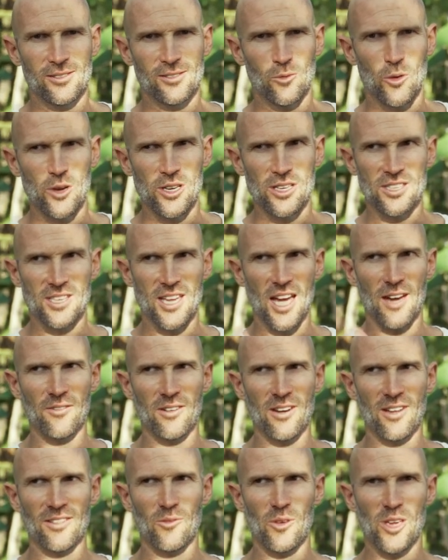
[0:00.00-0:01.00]
We
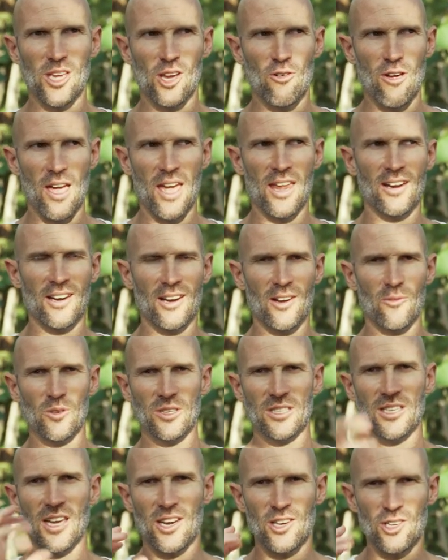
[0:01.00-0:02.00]
discovered it, we created it, and we
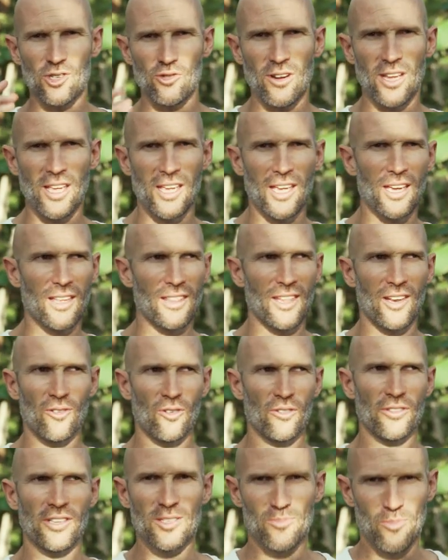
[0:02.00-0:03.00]
started drinking it, and then
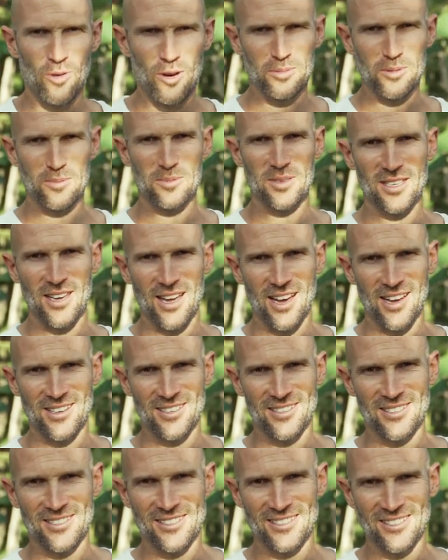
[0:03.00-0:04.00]
all these problems
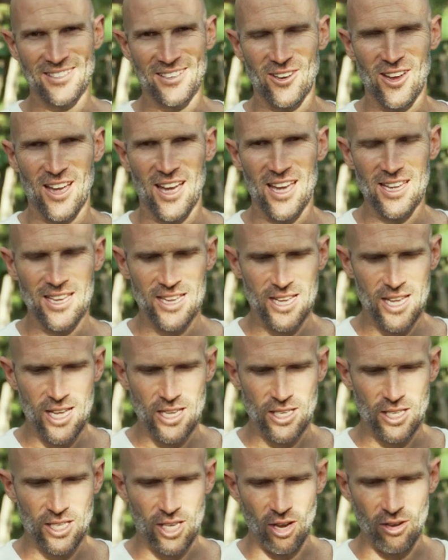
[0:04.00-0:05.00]
started. Okay?
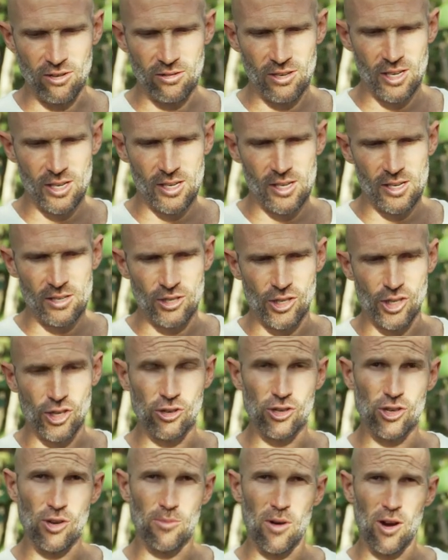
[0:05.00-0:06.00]
So
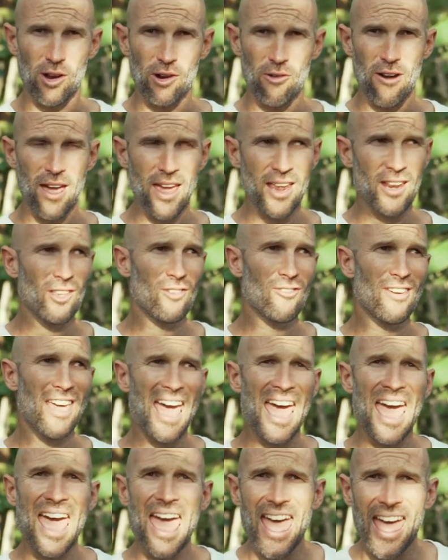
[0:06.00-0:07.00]
should you moderate? You
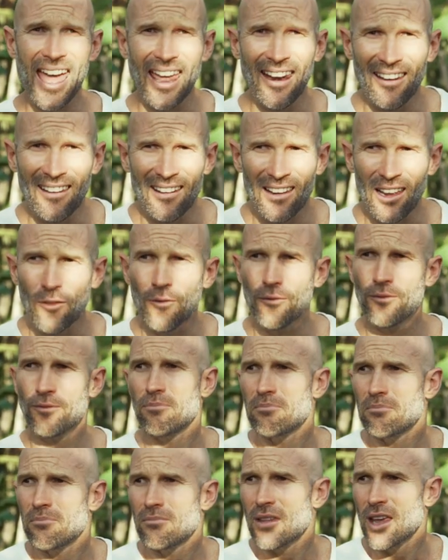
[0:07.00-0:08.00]
can if
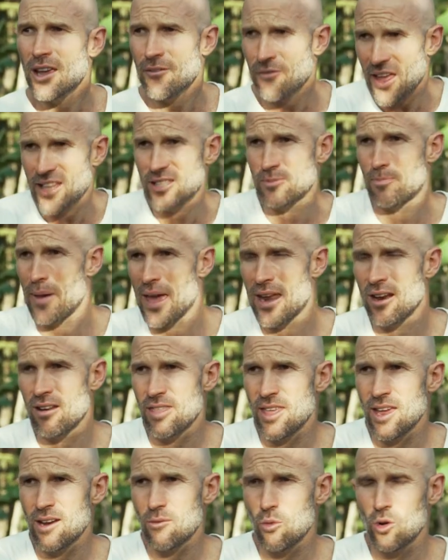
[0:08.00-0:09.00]
if that's better
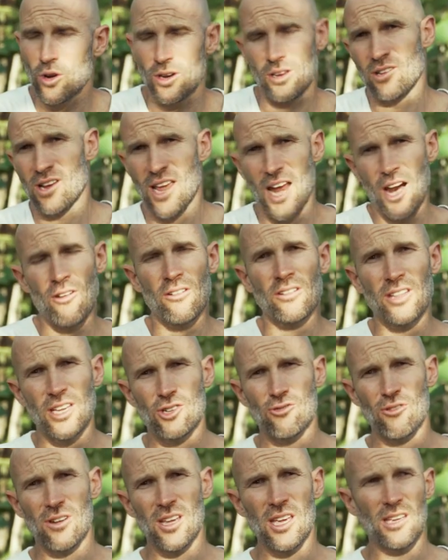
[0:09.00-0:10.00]
than what you're currently
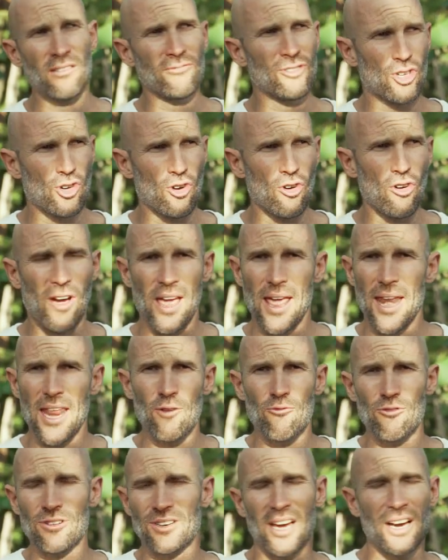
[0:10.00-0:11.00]
drinking, sure,
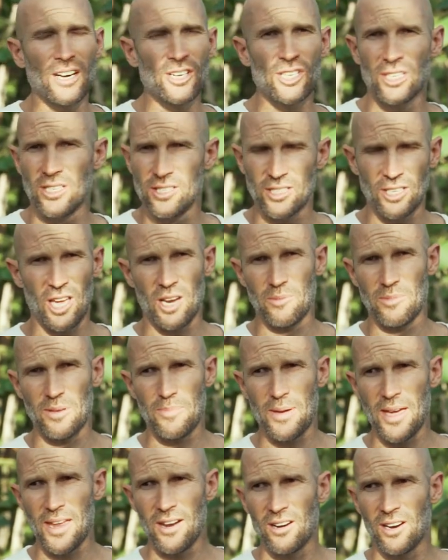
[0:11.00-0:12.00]
any reduction is going to be
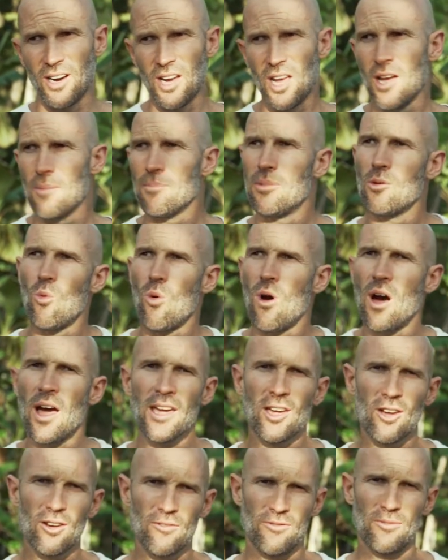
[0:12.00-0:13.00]
better. But why
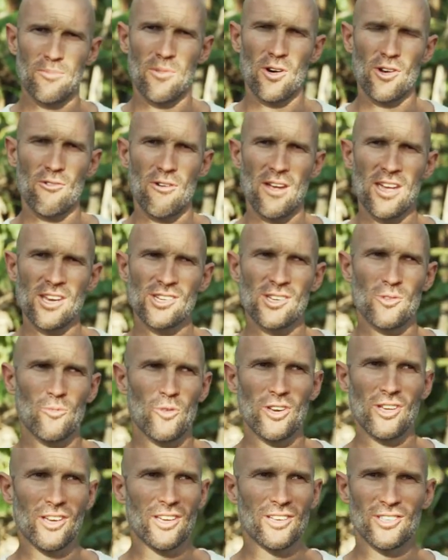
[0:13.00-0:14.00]
go for moderation
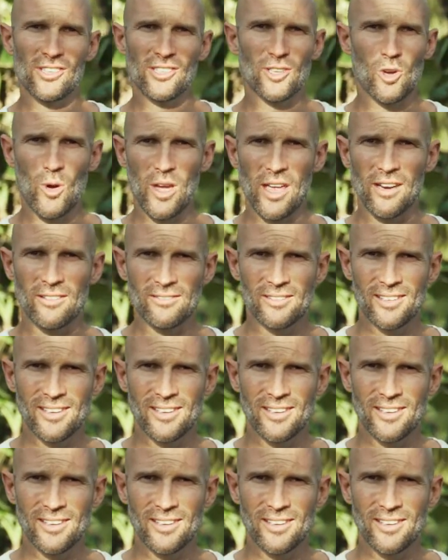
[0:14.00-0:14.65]
when you can just quit?